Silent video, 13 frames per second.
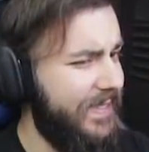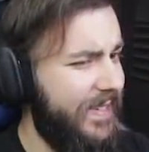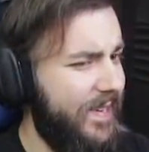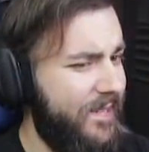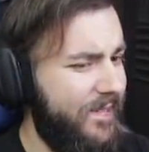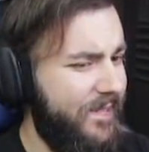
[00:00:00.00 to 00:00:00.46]

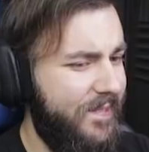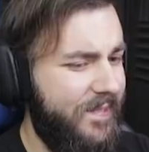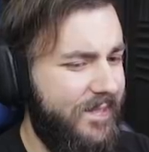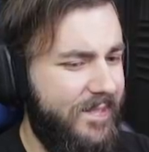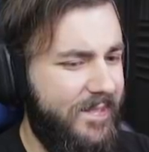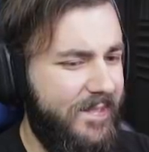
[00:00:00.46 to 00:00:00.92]

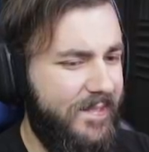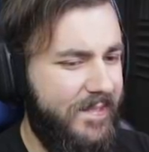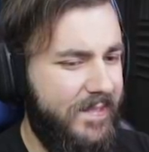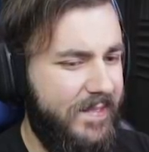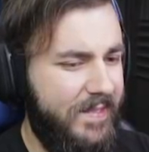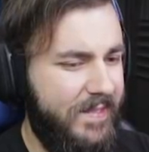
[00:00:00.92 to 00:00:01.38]

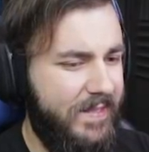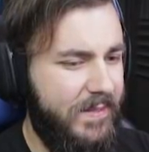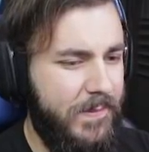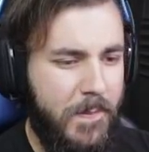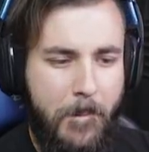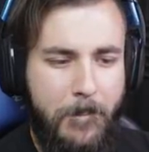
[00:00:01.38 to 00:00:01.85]

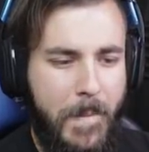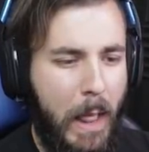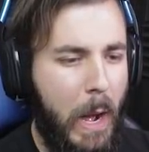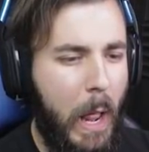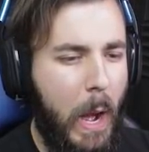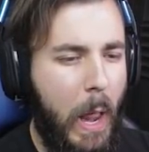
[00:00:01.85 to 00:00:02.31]
Um, blah,
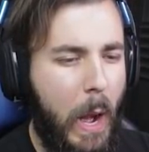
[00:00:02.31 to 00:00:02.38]
blah,